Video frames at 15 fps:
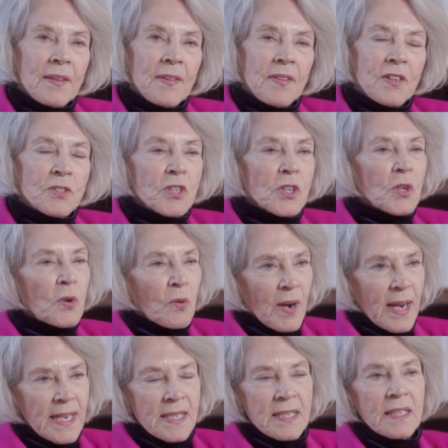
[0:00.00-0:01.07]
There's a
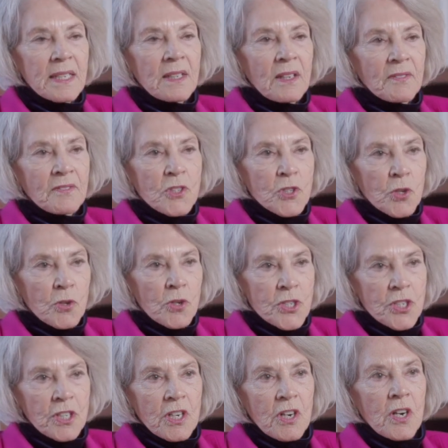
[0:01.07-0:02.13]
great deal of
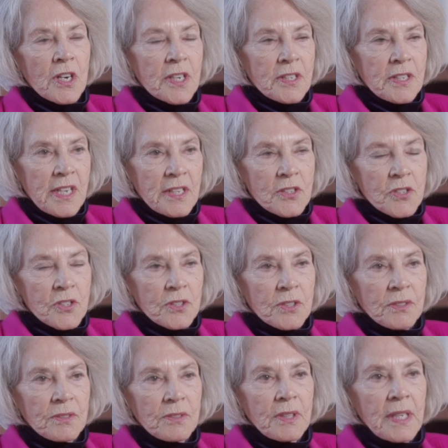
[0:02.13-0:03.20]
Georgian
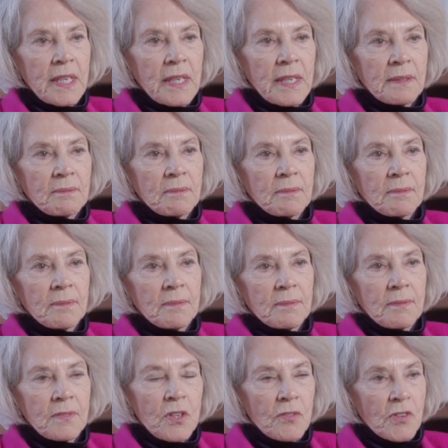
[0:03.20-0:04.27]
architecture in
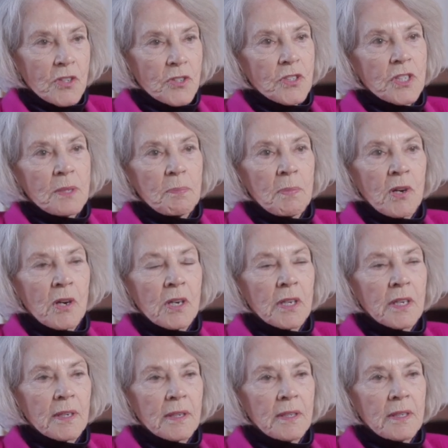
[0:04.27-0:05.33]
University Park,